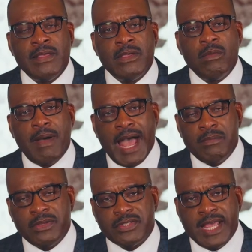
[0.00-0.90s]
Your
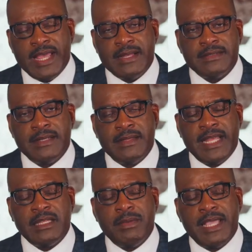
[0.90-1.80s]
Bible says
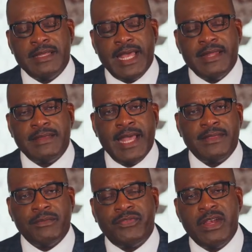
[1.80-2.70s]
that
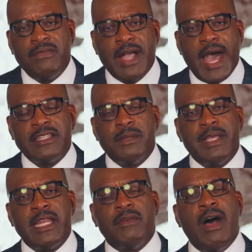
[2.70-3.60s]
the fear of God is the
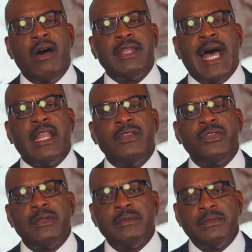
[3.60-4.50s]
beginning of all
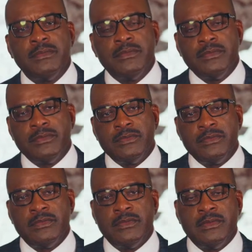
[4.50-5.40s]
knowledge.
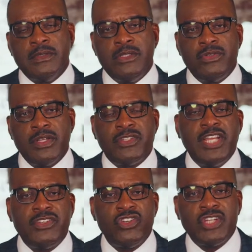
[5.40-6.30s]
You should
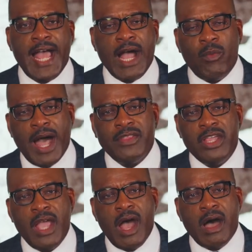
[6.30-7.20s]
teach a child while they're
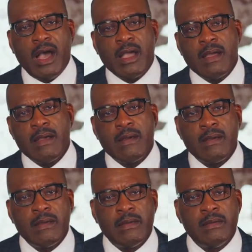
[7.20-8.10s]
young
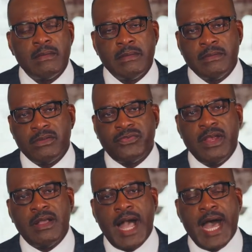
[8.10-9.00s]
to
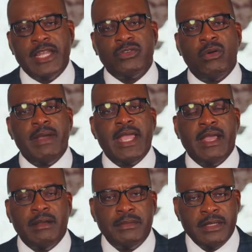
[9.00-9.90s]
fear God and to obey him.
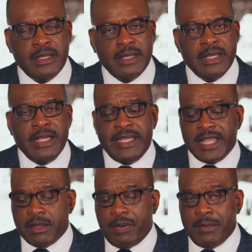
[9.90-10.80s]

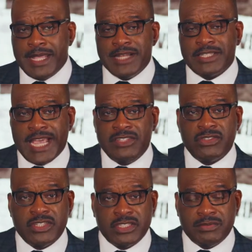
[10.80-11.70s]
Yet the public education
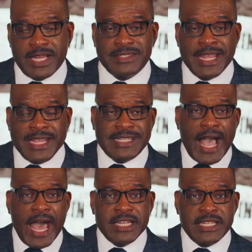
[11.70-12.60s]
system says
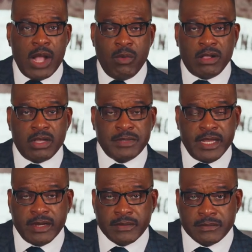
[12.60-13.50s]
God is not welcomed here.